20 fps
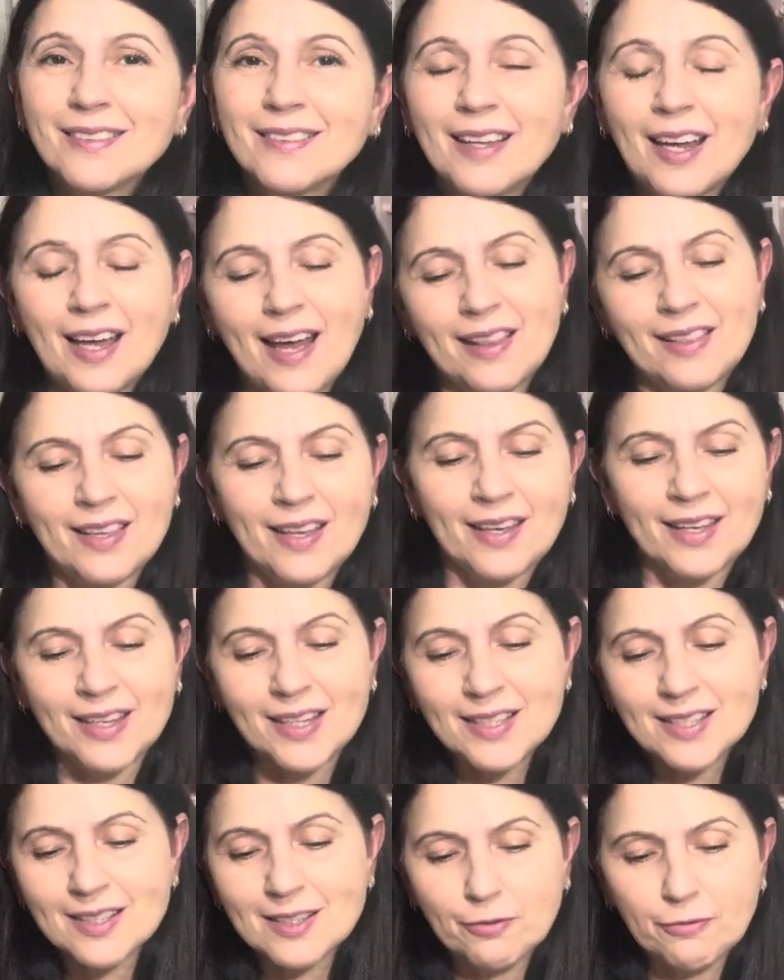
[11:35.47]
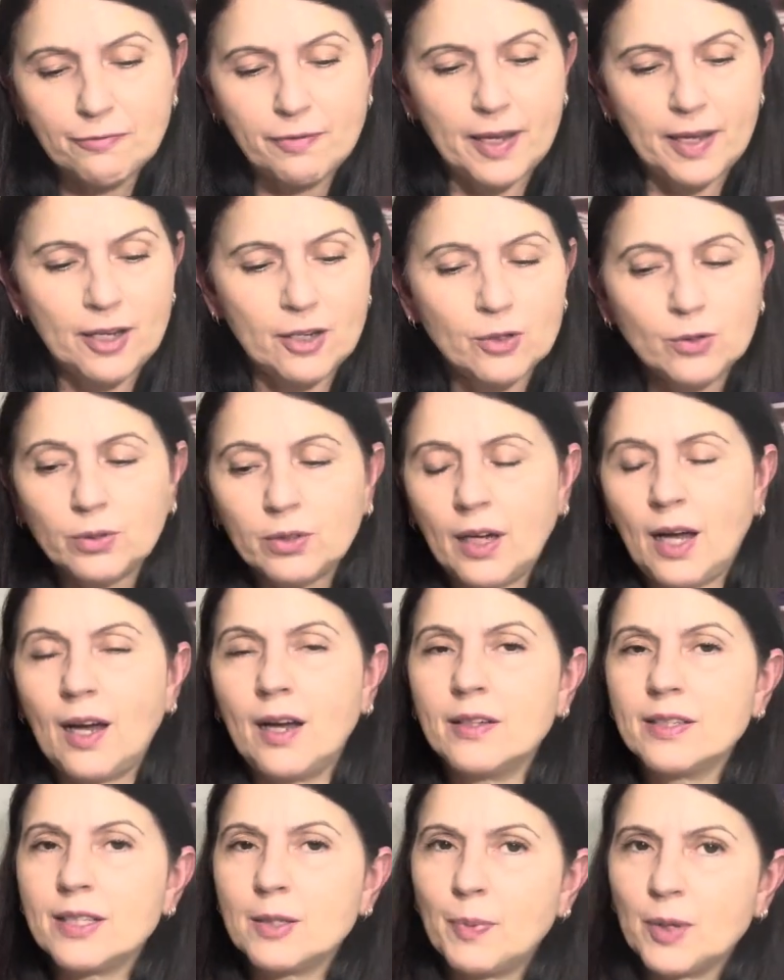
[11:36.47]
They had the Easter feel,
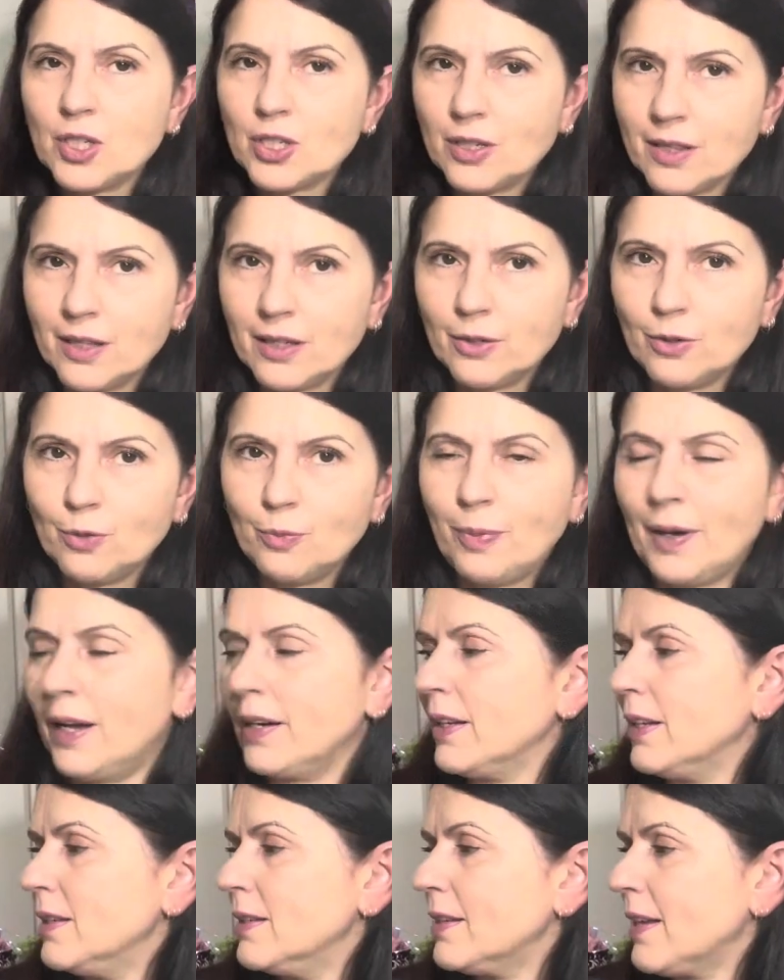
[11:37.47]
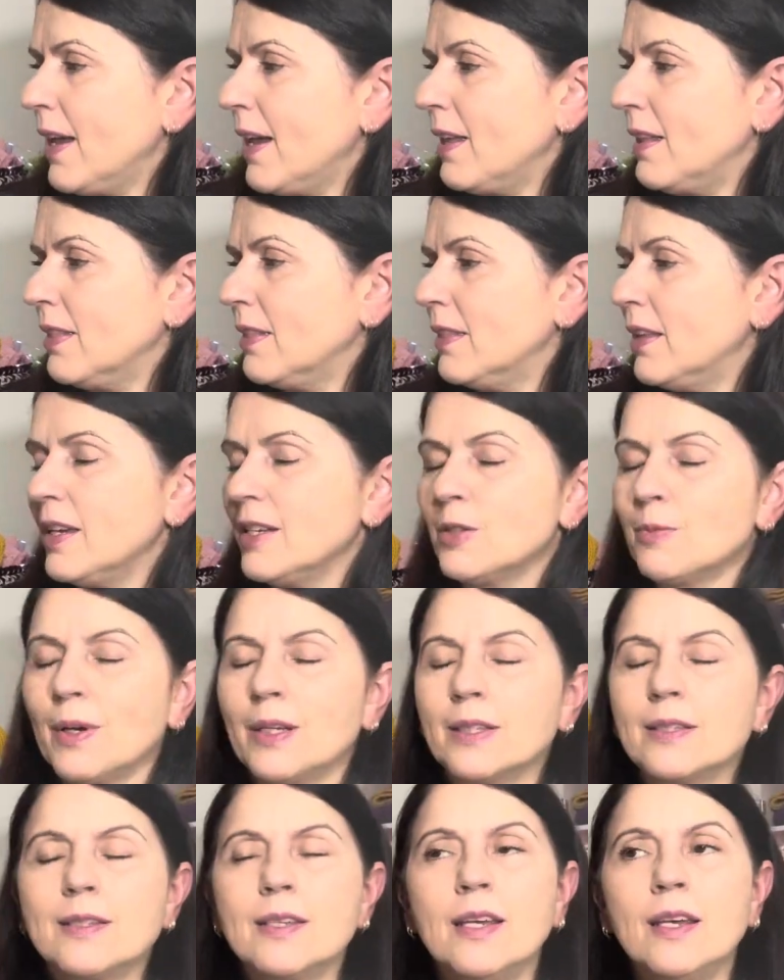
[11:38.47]
especially the little bunnies and these
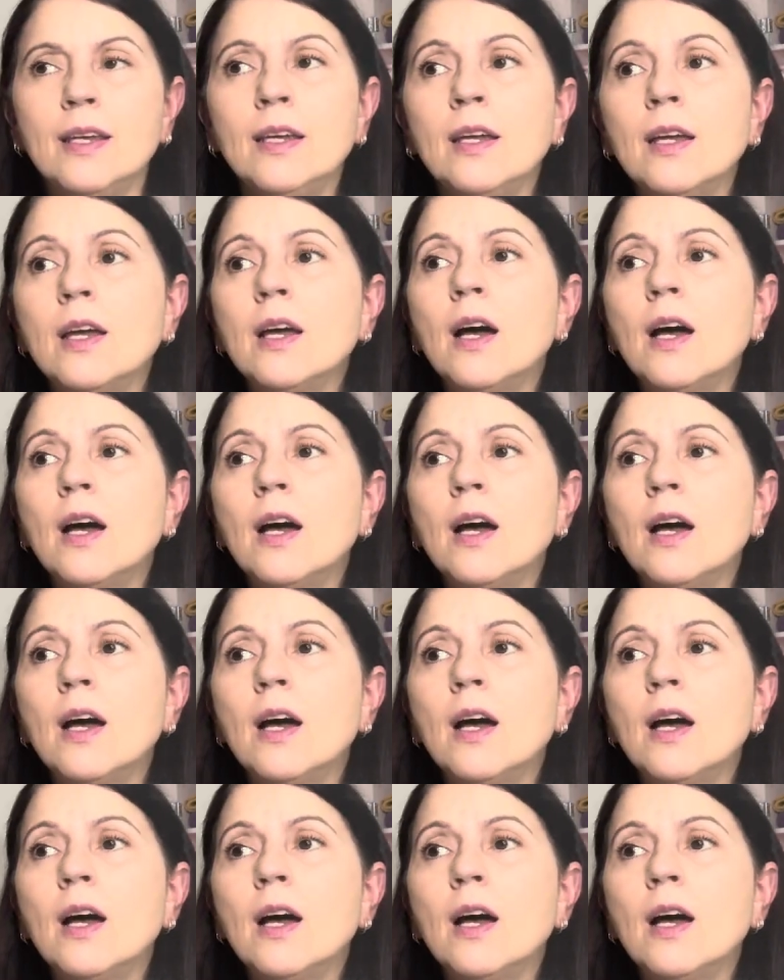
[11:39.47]
ones here.